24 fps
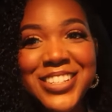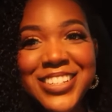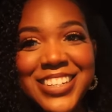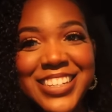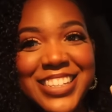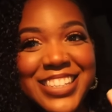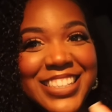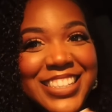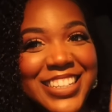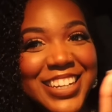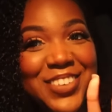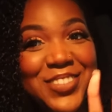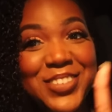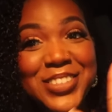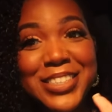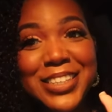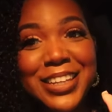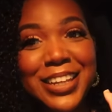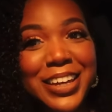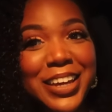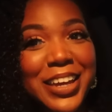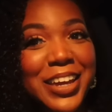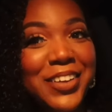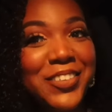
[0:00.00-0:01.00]
just, it was
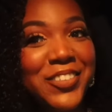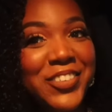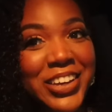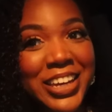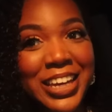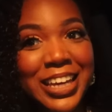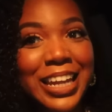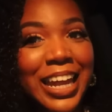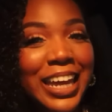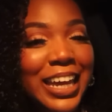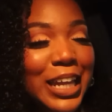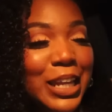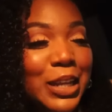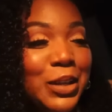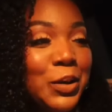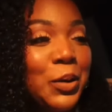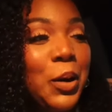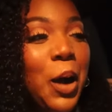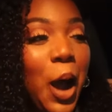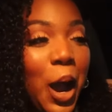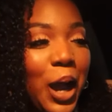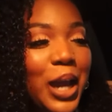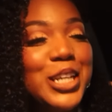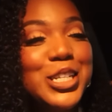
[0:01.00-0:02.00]
getting like a
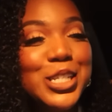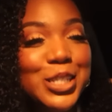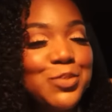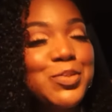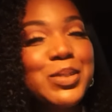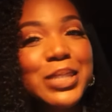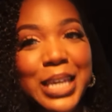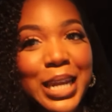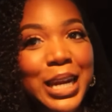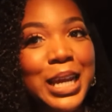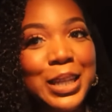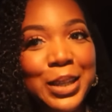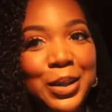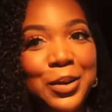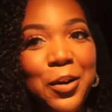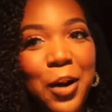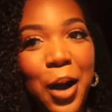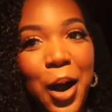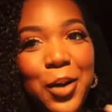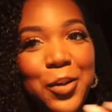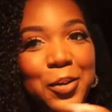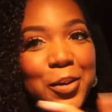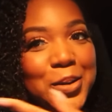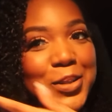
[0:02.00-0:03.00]
little, it just was getting a little
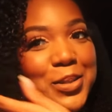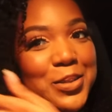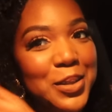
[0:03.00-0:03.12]
awkward.